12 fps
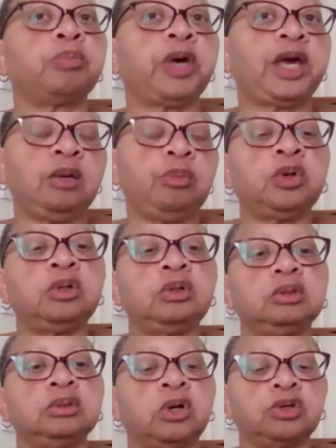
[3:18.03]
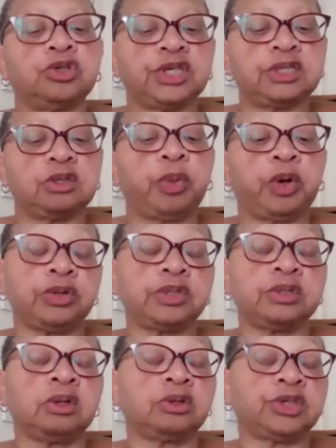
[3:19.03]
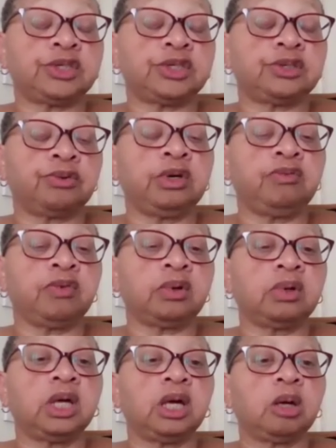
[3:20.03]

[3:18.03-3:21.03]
people, not just the person, not just the griever,